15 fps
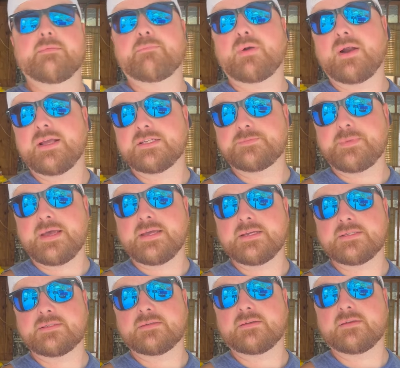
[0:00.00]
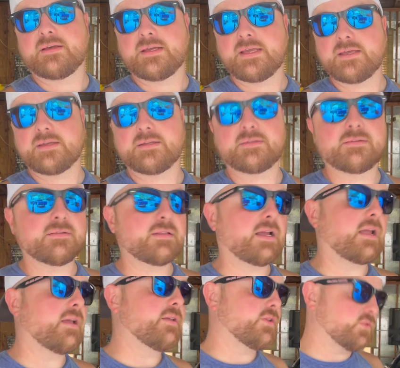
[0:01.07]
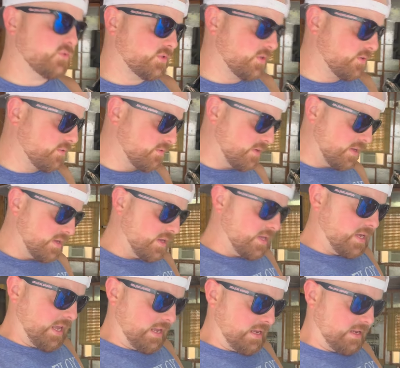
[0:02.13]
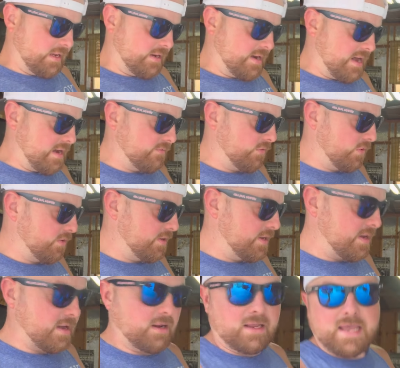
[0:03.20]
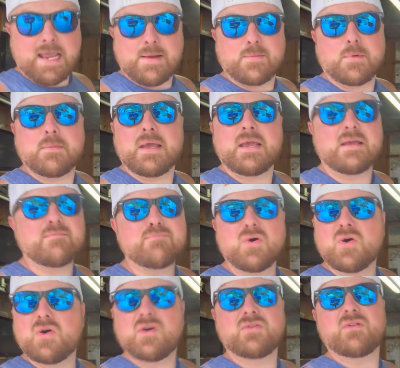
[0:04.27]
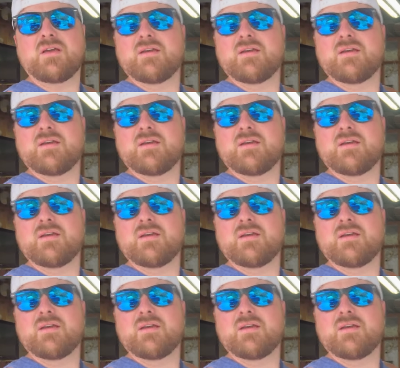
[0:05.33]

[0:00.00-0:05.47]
of prank space again, like I used to. And I've already got a cameraman booked.